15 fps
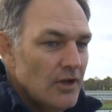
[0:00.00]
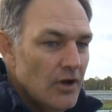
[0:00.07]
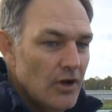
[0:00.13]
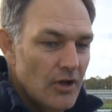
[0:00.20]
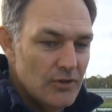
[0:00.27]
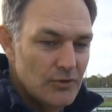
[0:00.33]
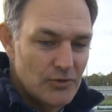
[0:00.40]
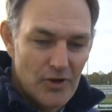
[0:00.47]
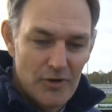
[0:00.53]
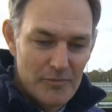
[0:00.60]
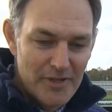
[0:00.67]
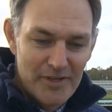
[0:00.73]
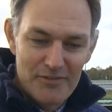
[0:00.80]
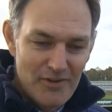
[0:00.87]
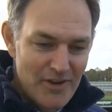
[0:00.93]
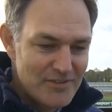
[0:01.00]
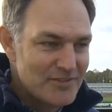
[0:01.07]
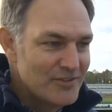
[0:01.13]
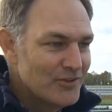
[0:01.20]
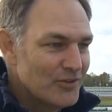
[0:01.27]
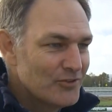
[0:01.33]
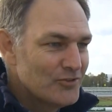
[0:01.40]
Oh, look, I've been in
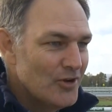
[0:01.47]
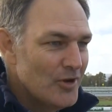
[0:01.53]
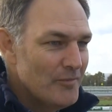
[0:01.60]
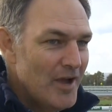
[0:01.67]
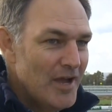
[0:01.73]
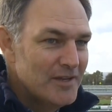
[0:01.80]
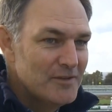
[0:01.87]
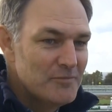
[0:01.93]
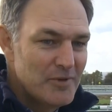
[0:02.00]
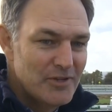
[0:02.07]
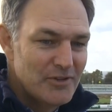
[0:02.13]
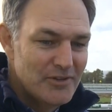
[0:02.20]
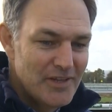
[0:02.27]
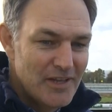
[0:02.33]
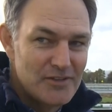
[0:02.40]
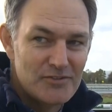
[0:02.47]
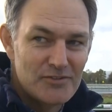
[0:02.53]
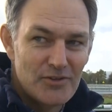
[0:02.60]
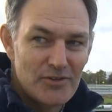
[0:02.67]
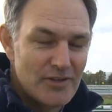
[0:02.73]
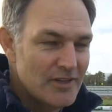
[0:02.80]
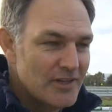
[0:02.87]
racing a long time, Aidan, and been on the other
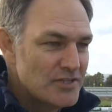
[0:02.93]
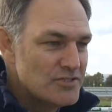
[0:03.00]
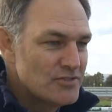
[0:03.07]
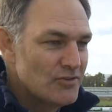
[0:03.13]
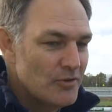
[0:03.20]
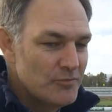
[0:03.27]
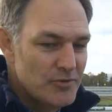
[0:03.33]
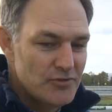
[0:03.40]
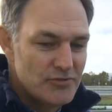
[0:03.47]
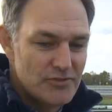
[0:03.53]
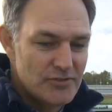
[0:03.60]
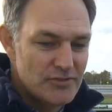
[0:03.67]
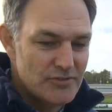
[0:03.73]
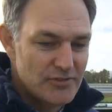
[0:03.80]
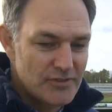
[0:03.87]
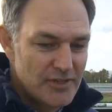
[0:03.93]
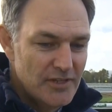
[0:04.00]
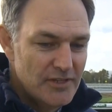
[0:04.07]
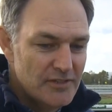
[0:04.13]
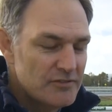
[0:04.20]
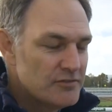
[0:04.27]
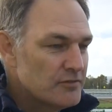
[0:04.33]
side of the ledger. I'm used to this.
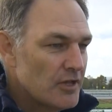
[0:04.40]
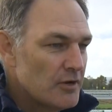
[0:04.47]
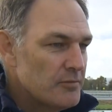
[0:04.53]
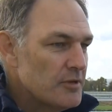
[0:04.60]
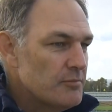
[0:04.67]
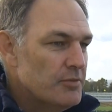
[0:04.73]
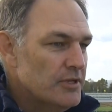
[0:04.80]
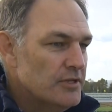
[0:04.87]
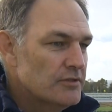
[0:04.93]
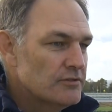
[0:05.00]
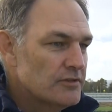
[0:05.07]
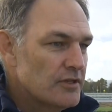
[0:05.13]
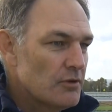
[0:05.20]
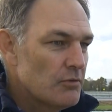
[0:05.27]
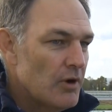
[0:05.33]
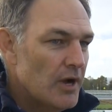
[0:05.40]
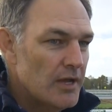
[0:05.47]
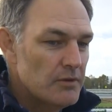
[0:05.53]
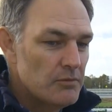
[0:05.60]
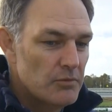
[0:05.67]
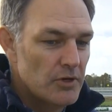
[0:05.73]
Again, there's going to be opinions either way.